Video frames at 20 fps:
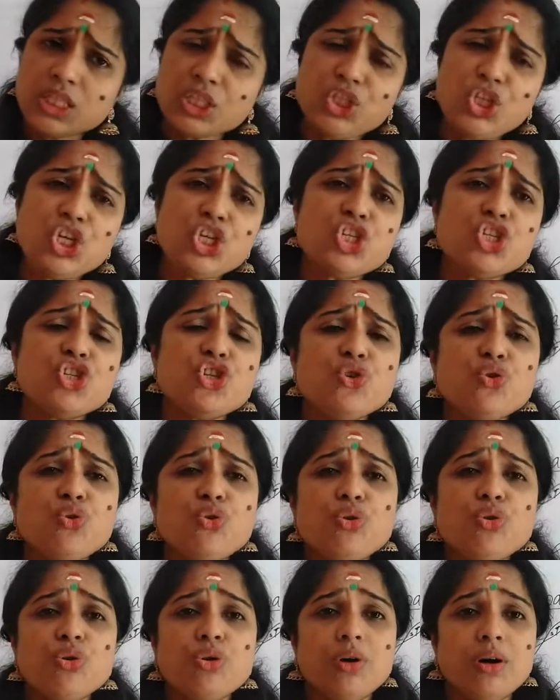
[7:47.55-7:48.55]
These
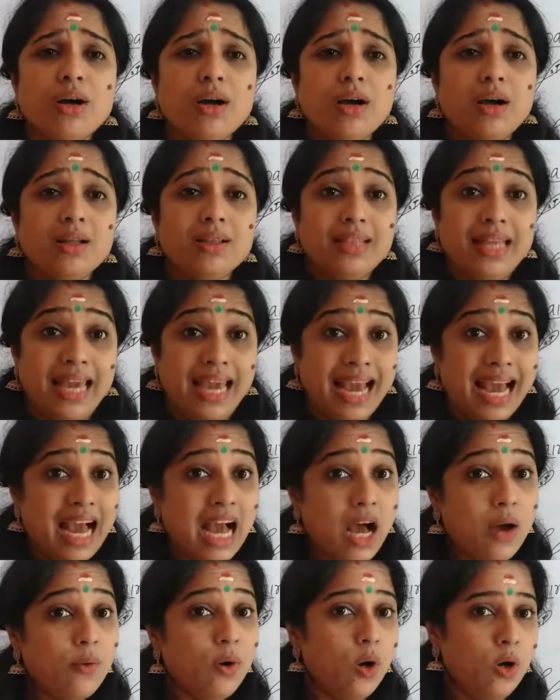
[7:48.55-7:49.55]
2, they
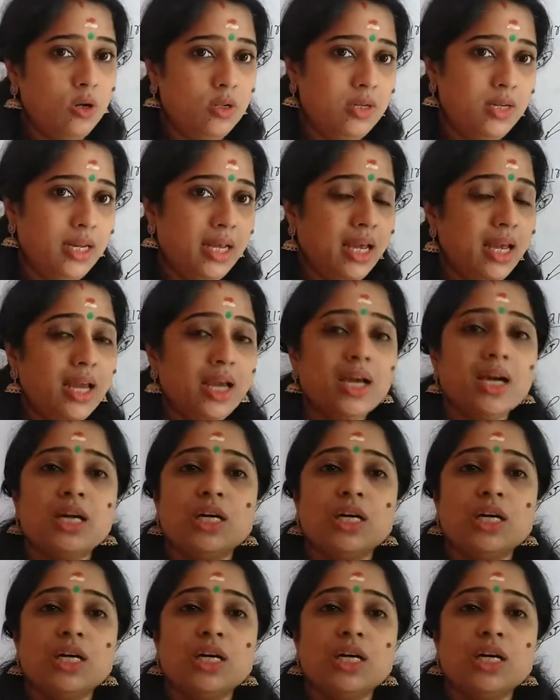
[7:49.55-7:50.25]
have only